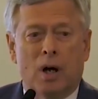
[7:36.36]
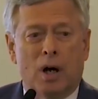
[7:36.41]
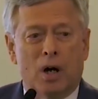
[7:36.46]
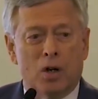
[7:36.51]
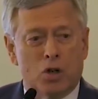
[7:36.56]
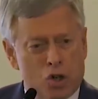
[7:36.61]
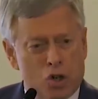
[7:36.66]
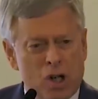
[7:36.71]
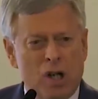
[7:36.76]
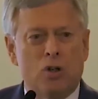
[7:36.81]

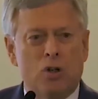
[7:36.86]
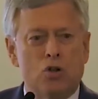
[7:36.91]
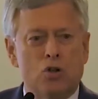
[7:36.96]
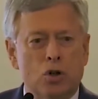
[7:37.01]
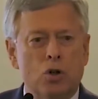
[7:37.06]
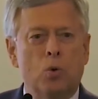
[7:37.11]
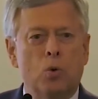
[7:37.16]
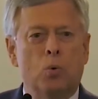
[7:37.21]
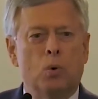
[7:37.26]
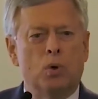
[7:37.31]
She
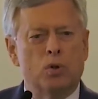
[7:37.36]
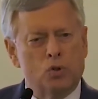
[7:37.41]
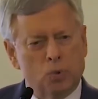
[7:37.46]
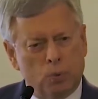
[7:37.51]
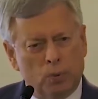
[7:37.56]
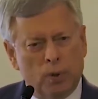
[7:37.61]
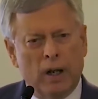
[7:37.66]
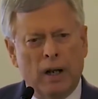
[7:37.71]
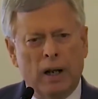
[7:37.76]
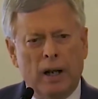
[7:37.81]
too
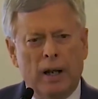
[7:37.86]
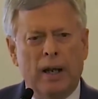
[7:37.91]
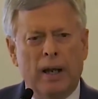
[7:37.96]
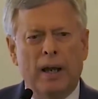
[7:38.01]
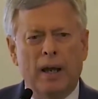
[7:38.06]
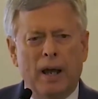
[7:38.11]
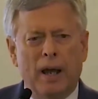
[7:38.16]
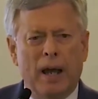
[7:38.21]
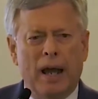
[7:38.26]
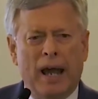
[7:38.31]
was
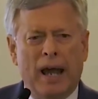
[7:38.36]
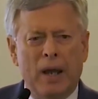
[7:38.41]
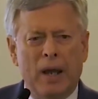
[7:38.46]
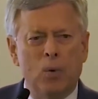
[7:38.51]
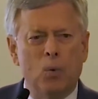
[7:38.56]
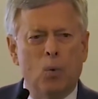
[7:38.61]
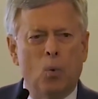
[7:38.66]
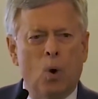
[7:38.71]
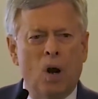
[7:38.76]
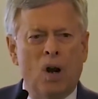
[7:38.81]
really a
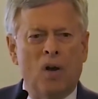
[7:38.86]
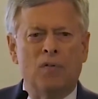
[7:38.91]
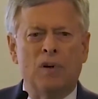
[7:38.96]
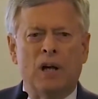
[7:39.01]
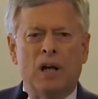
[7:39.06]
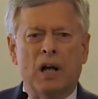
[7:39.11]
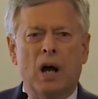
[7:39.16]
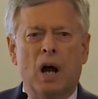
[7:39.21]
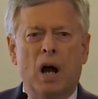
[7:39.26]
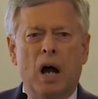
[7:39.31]

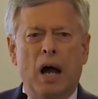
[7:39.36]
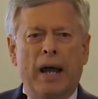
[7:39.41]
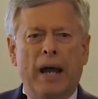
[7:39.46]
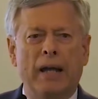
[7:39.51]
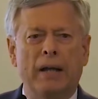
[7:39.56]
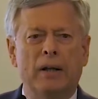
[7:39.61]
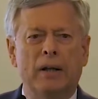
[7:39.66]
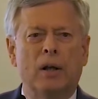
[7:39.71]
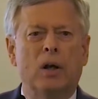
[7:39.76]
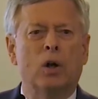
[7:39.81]

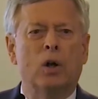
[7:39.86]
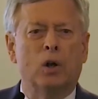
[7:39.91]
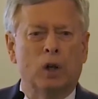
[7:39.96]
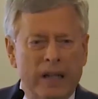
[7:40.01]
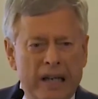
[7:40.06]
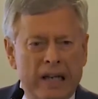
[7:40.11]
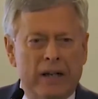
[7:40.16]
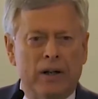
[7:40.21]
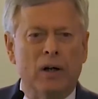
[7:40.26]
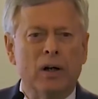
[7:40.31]
one-of-a-kind
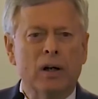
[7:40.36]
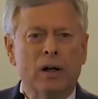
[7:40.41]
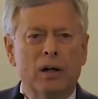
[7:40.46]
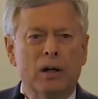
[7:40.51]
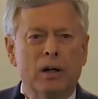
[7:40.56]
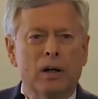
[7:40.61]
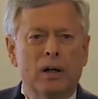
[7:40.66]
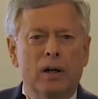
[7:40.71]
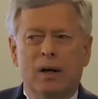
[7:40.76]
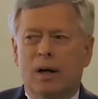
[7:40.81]
leader,
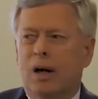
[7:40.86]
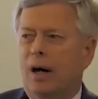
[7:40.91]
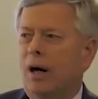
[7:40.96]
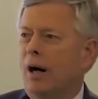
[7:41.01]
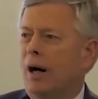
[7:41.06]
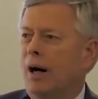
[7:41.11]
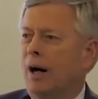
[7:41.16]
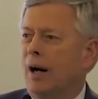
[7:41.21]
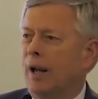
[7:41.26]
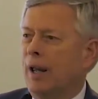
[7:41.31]

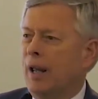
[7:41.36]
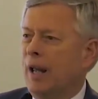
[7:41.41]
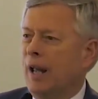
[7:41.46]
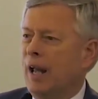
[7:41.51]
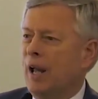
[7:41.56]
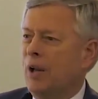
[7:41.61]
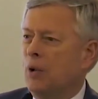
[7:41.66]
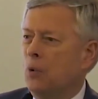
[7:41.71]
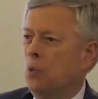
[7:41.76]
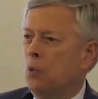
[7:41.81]

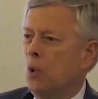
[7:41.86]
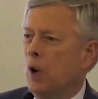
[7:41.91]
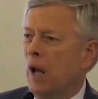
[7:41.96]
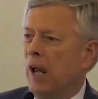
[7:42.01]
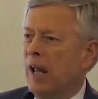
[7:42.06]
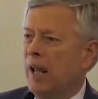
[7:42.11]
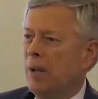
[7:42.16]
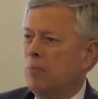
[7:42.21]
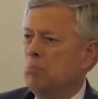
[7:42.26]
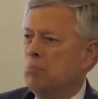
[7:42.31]
and
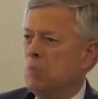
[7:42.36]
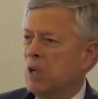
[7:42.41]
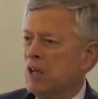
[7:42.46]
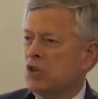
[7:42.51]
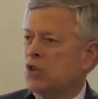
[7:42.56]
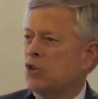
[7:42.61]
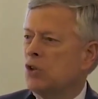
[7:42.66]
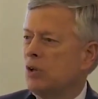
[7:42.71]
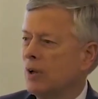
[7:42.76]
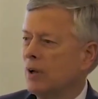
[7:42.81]
we
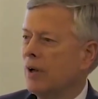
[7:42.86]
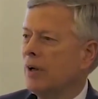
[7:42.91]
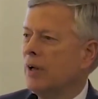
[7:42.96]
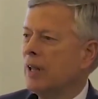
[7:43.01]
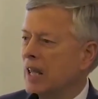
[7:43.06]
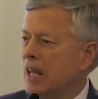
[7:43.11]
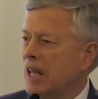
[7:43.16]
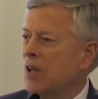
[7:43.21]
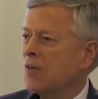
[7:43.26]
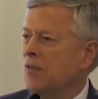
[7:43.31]
miss her
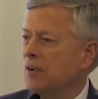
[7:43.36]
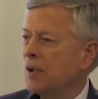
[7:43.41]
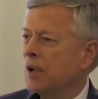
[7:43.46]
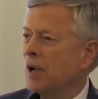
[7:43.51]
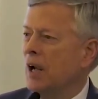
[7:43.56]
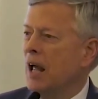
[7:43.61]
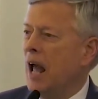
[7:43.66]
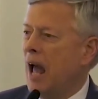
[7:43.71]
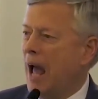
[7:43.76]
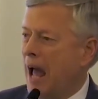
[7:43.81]

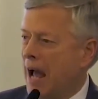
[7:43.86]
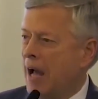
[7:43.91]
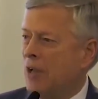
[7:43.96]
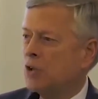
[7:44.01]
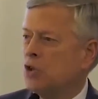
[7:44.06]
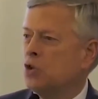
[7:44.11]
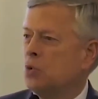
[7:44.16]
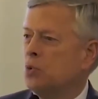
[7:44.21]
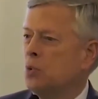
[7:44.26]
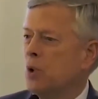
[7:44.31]
even
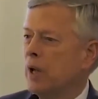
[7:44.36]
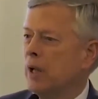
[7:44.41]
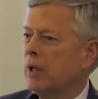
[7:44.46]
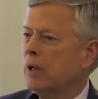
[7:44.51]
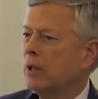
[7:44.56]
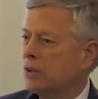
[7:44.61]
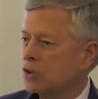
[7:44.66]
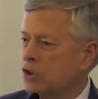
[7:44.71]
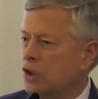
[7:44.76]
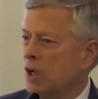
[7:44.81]
as we
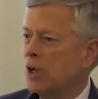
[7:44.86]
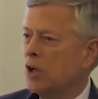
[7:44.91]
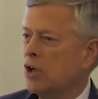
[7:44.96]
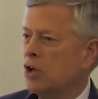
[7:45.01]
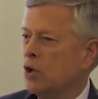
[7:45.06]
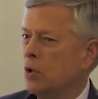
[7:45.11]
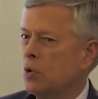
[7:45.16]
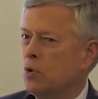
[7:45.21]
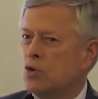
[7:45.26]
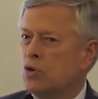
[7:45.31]

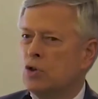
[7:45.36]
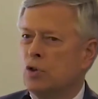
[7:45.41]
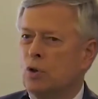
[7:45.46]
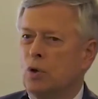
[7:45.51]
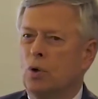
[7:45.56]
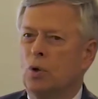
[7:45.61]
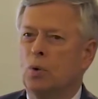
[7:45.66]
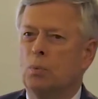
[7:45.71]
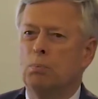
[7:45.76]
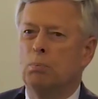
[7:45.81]
continue
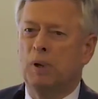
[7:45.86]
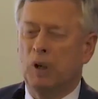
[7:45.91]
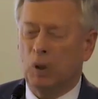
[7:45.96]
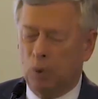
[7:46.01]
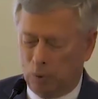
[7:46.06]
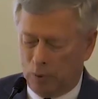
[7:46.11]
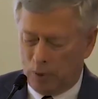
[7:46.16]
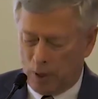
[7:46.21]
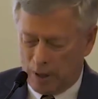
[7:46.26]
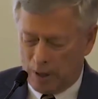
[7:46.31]
to
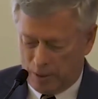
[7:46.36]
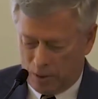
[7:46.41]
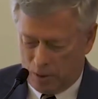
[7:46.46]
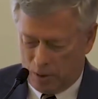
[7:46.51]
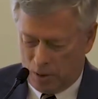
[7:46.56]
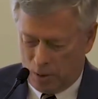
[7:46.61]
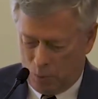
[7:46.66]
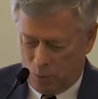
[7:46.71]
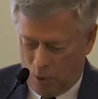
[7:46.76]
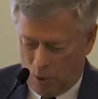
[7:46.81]
build on
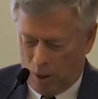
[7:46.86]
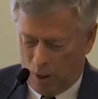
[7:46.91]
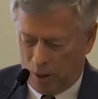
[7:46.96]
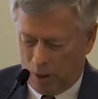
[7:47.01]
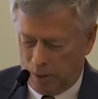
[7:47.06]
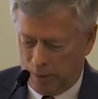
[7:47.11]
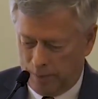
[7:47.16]
her work.